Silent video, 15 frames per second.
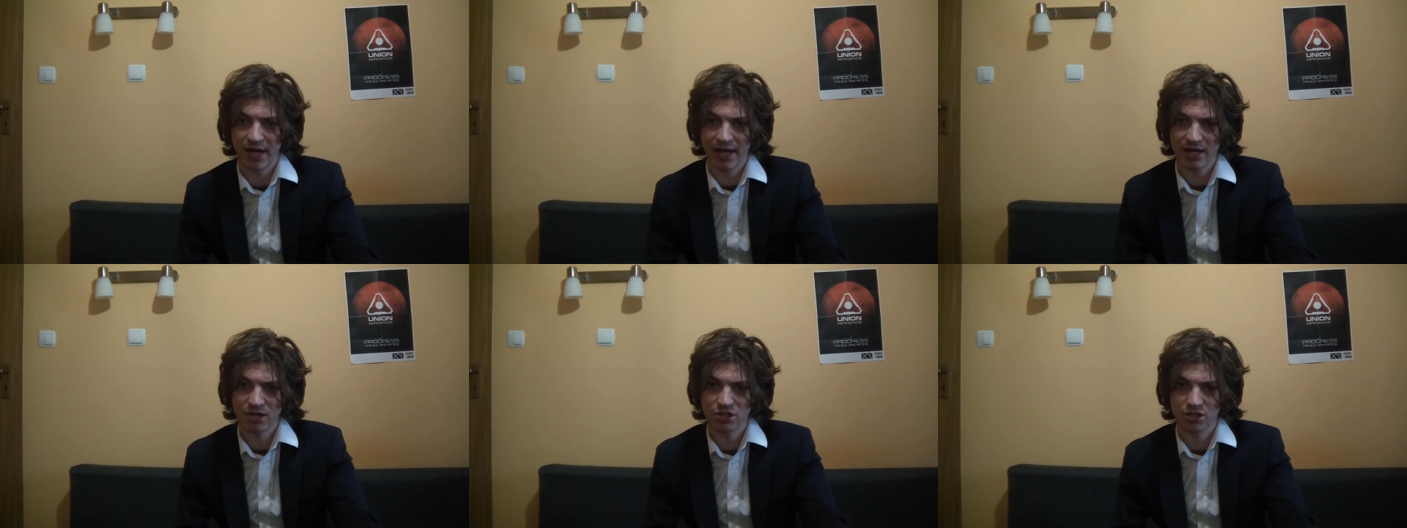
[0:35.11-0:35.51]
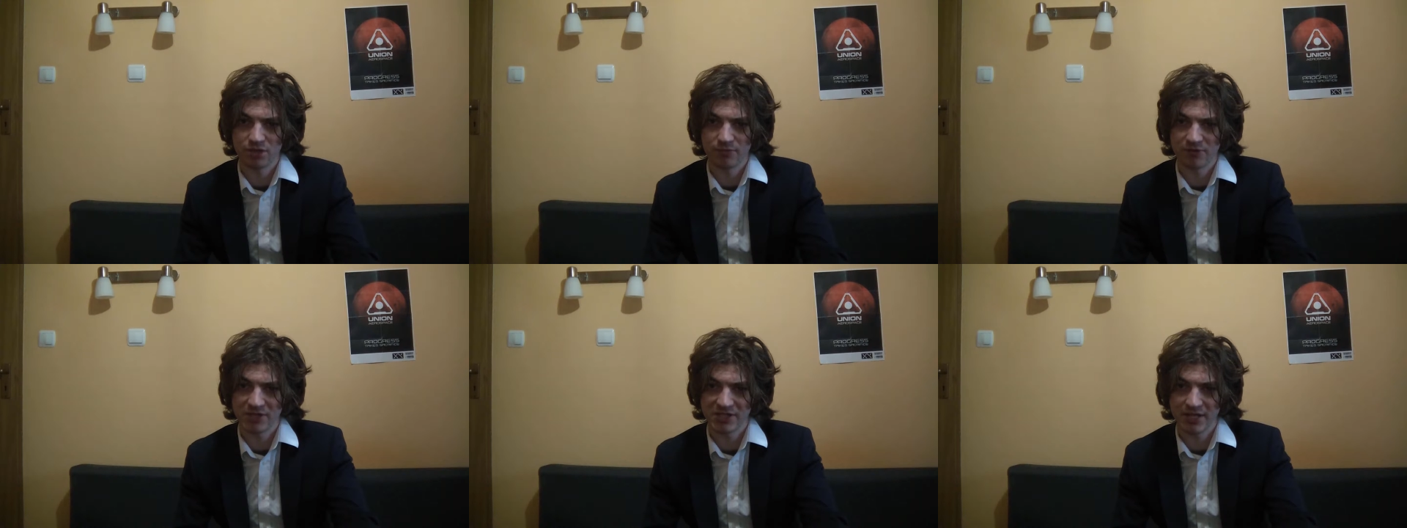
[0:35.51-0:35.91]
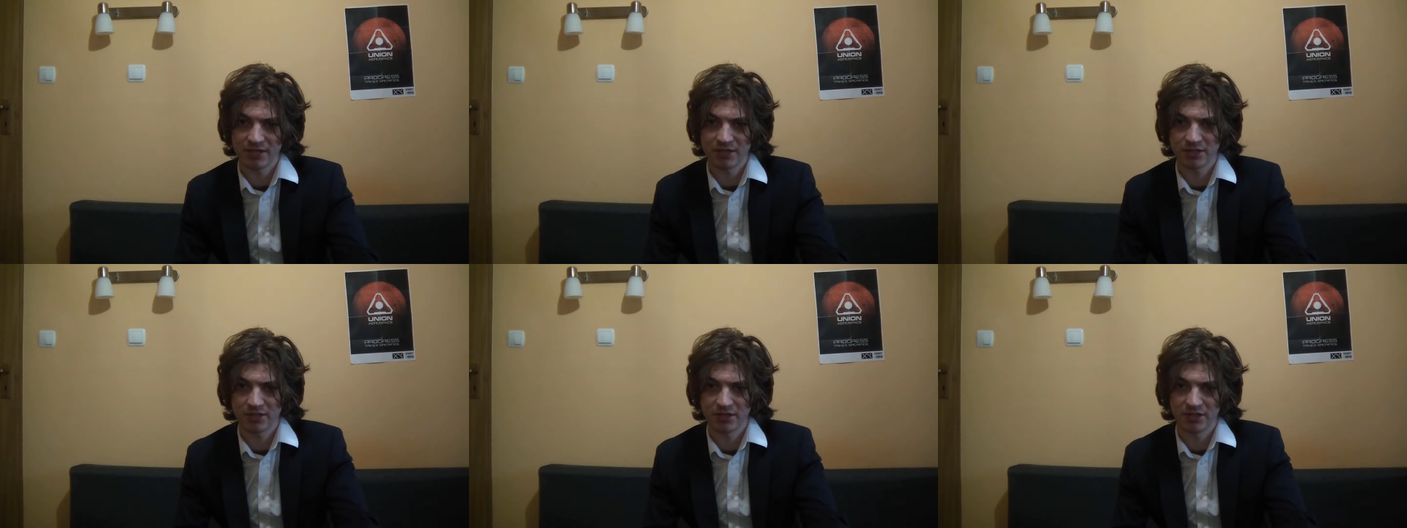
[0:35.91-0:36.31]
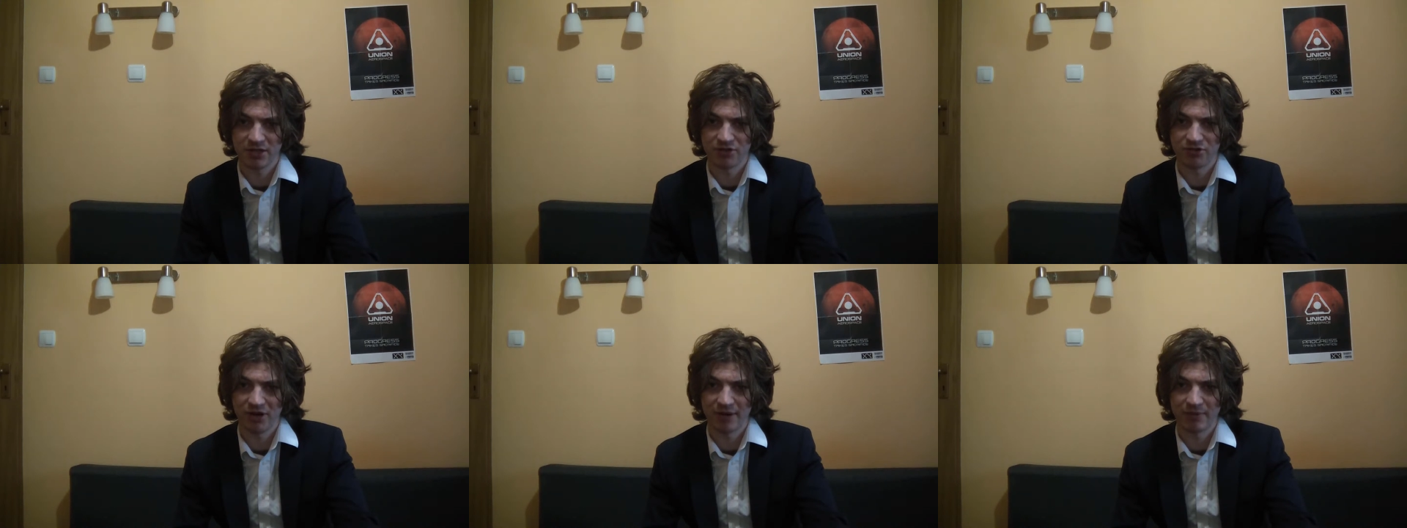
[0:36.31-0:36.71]
action presented in the
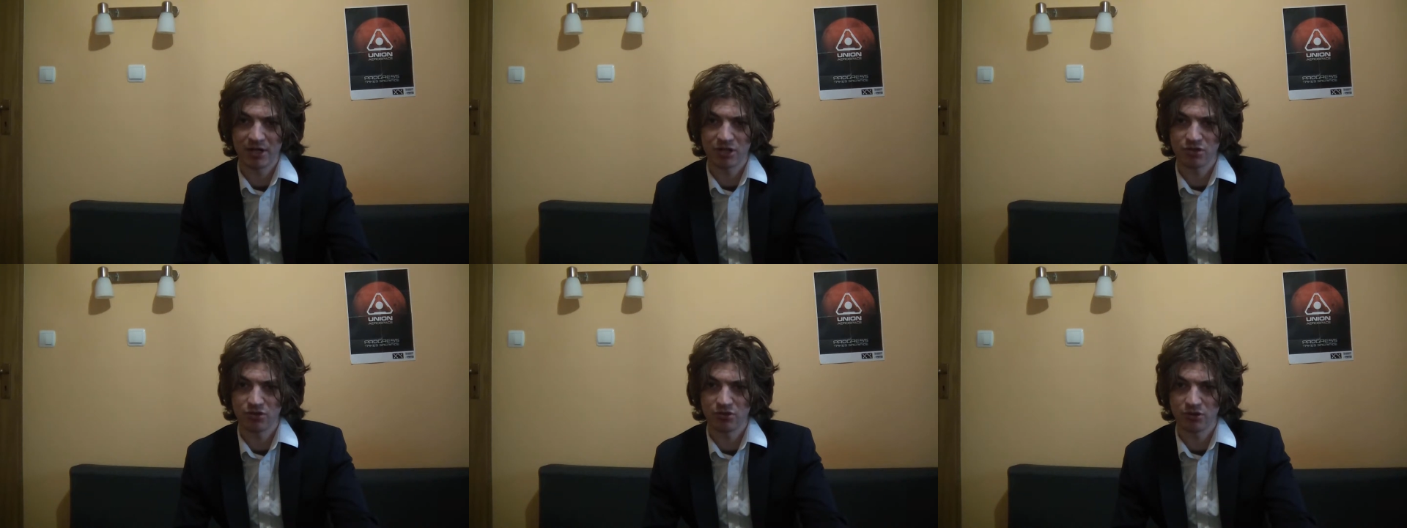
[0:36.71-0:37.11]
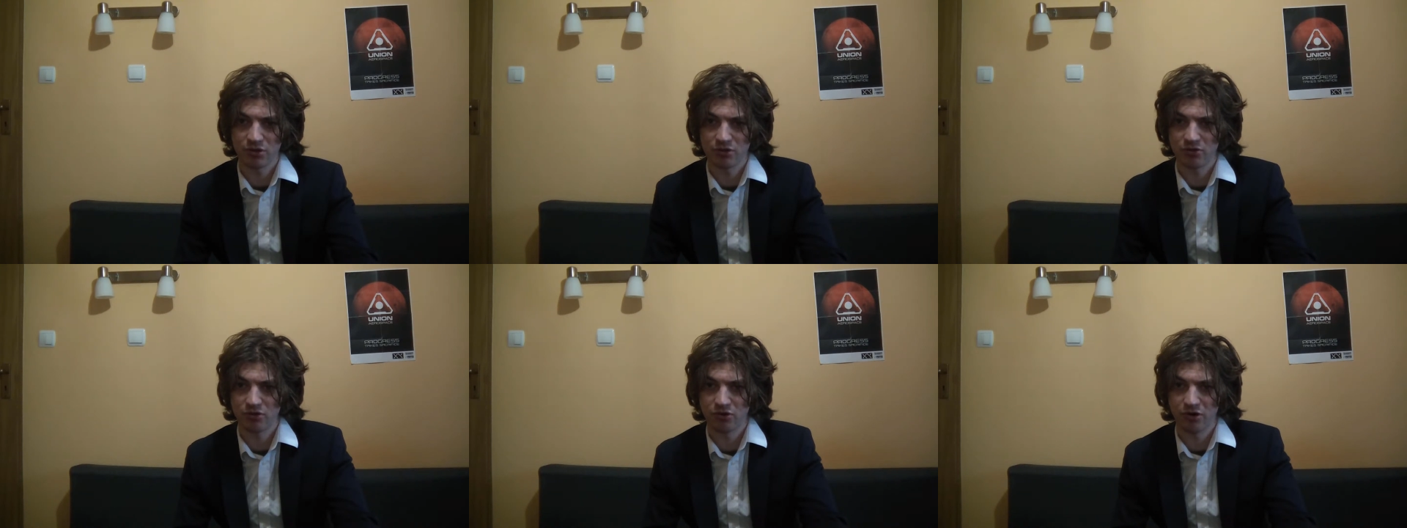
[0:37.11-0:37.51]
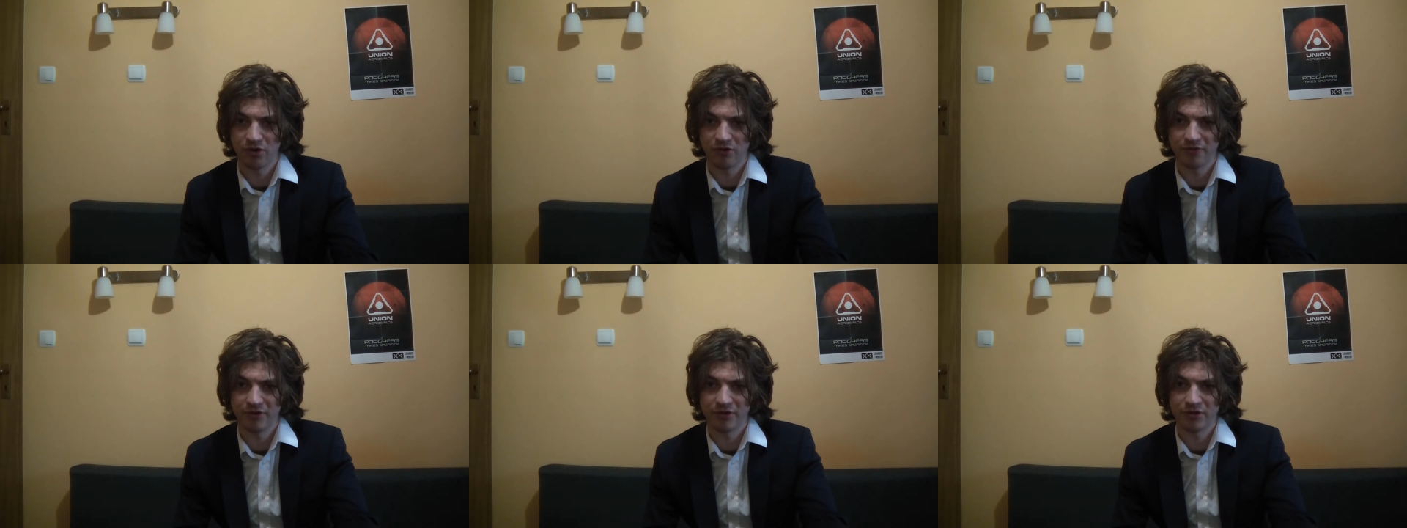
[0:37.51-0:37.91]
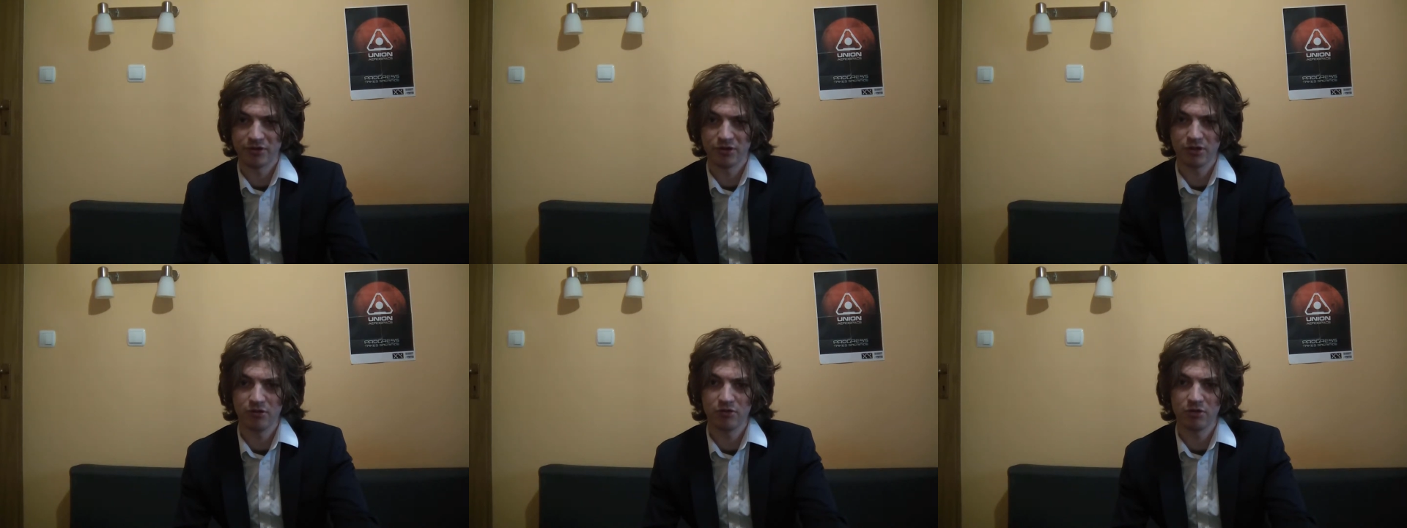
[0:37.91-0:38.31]
drama should occur over
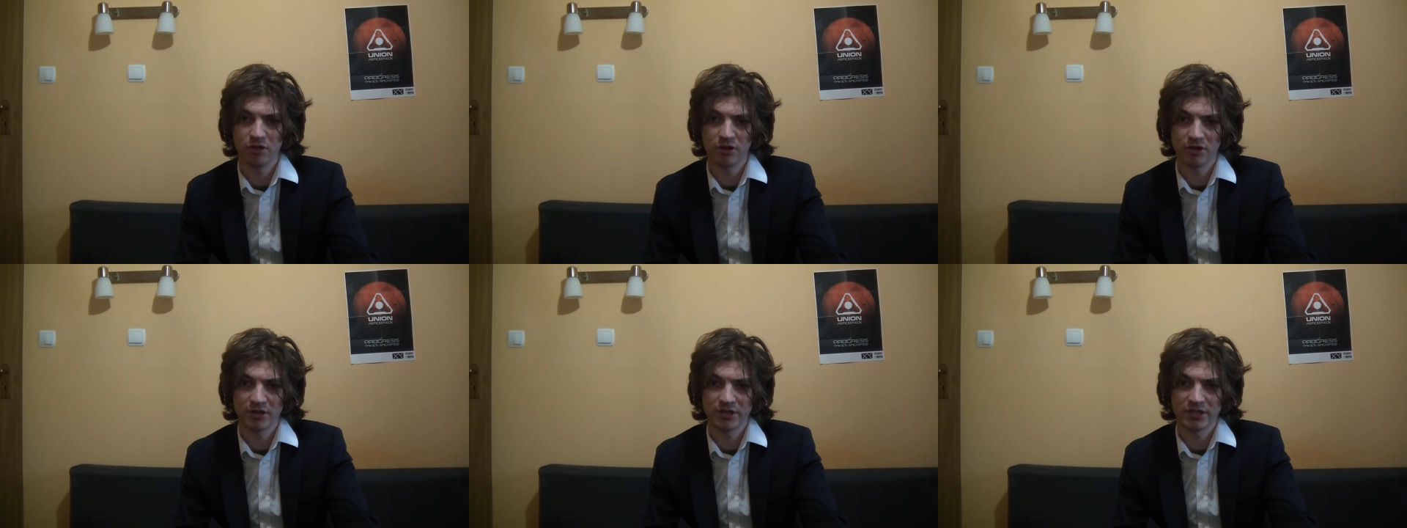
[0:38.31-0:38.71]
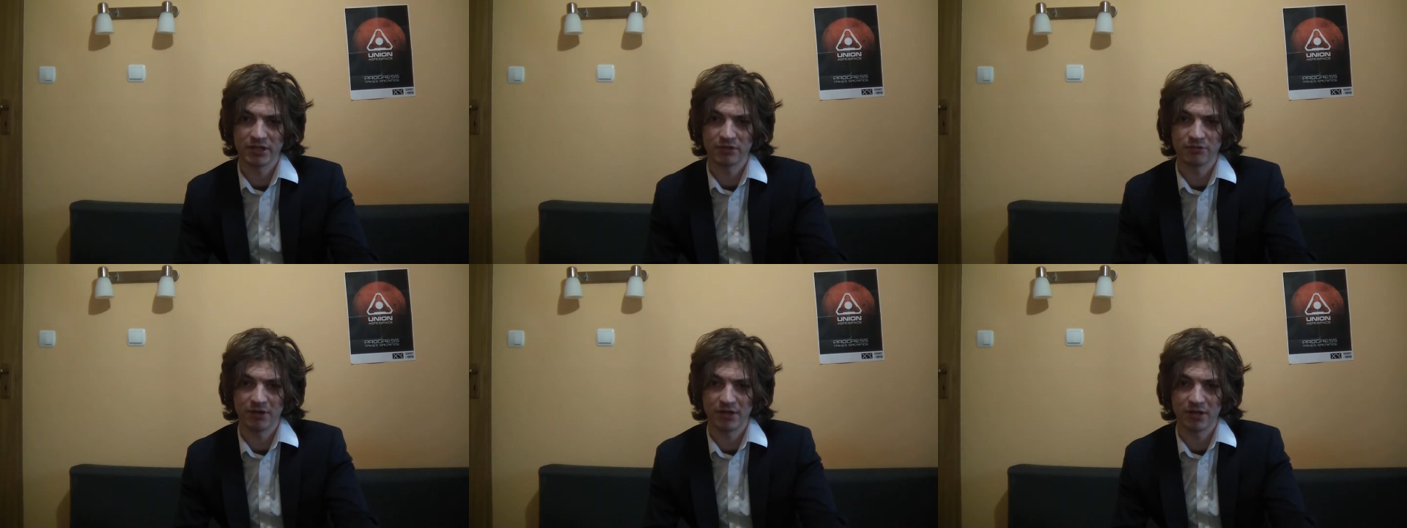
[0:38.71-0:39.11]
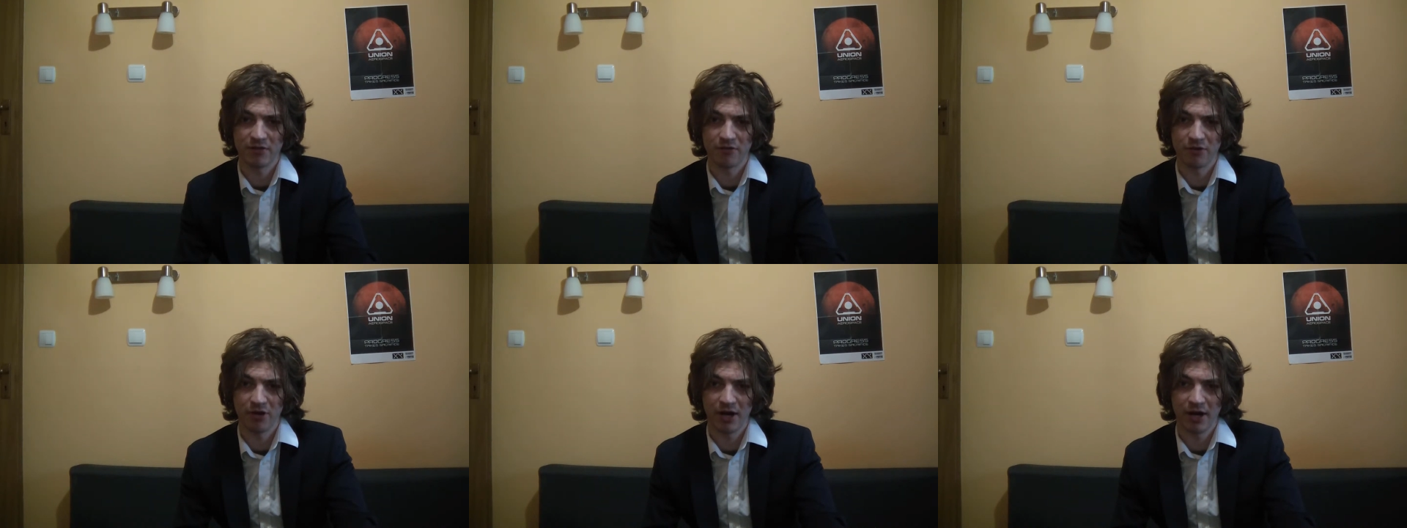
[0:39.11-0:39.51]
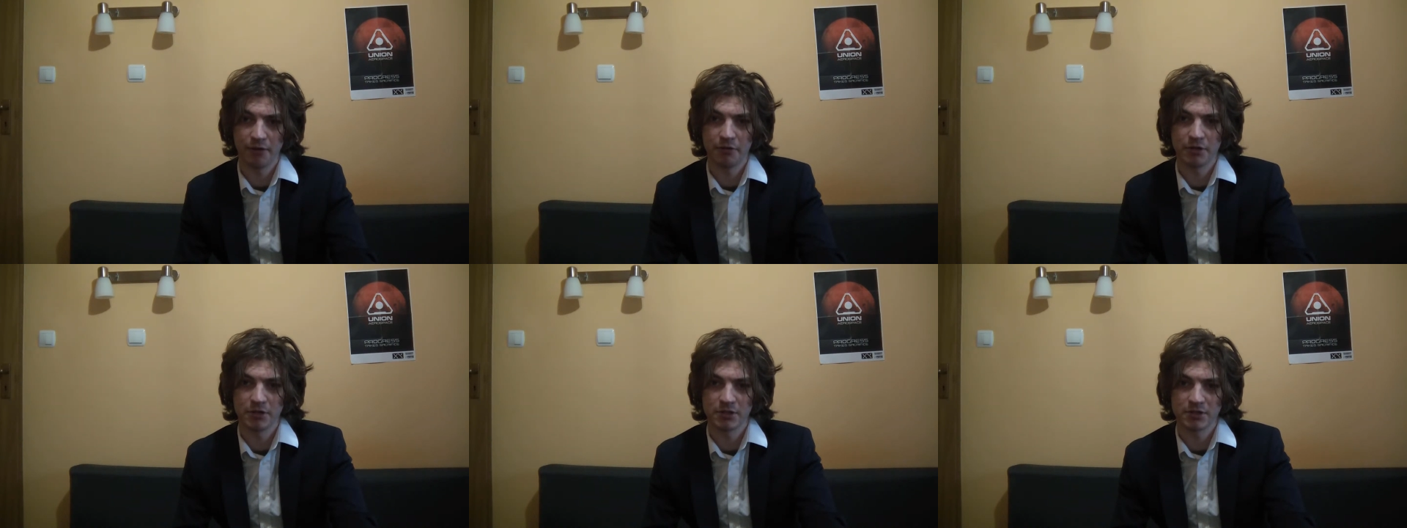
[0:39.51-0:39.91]
no longer than 24
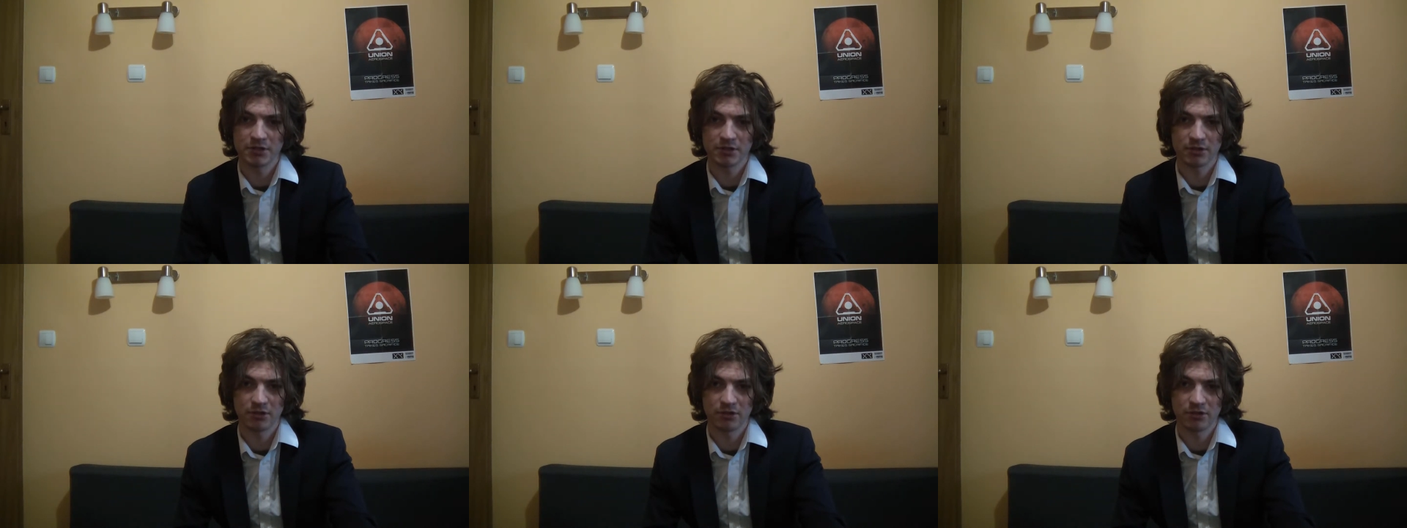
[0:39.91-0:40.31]
hours,